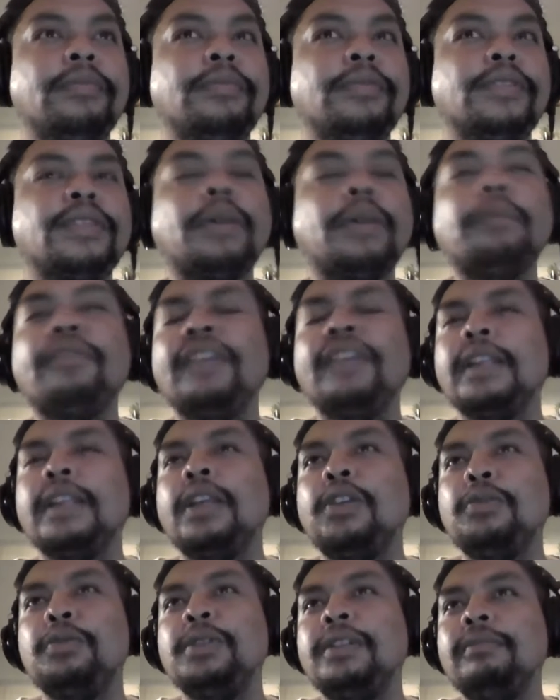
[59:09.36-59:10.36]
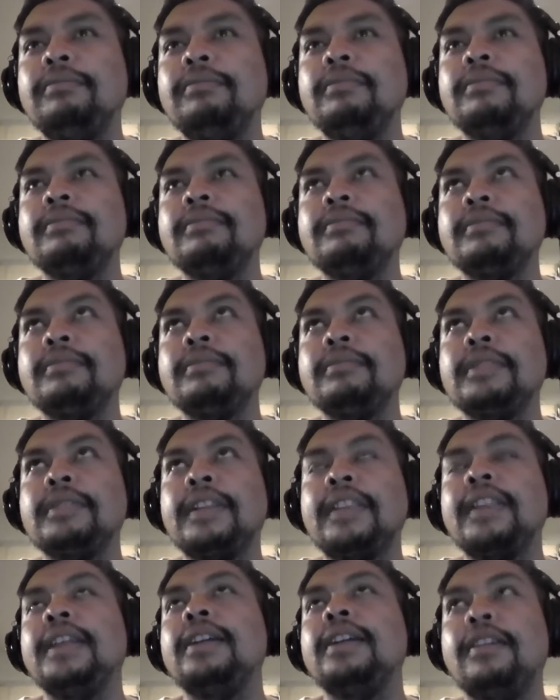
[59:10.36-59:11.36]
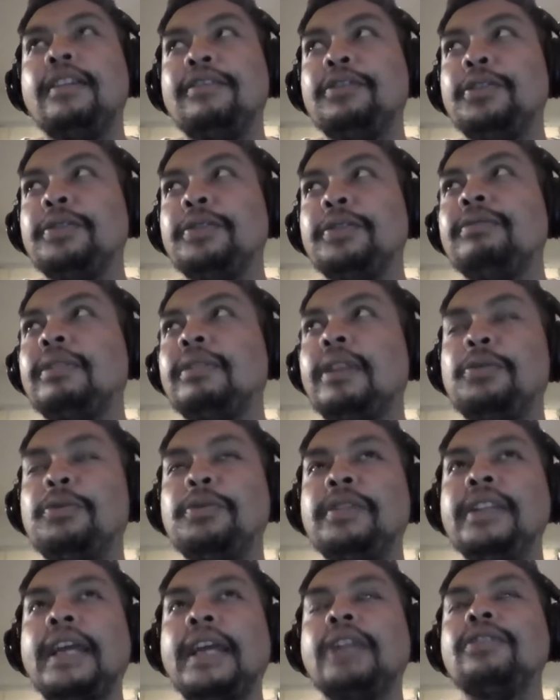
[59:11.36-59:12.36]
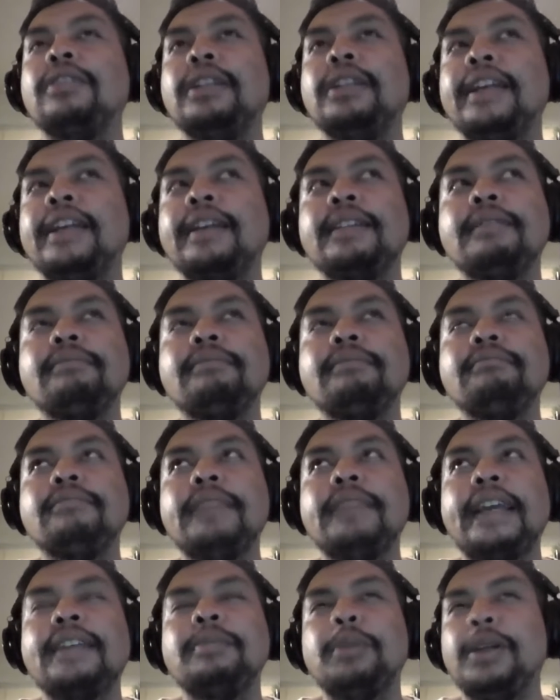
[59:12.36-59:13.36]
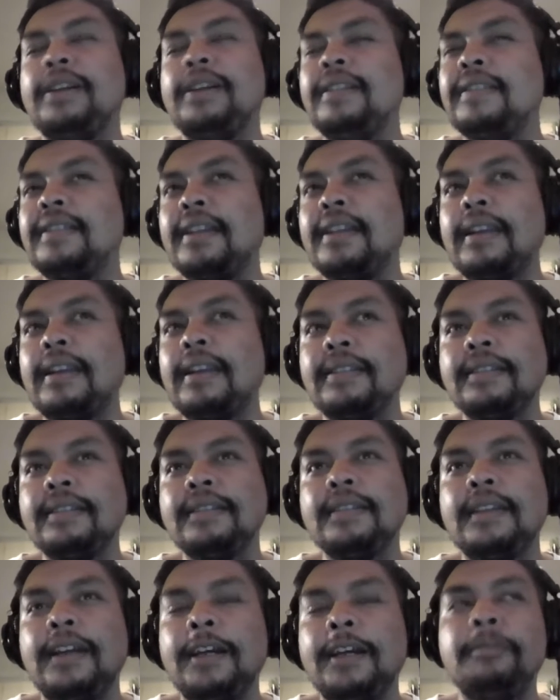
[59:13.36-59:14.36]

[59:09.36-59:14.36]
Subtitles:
something that you would think of or that we naturally experience, I guess.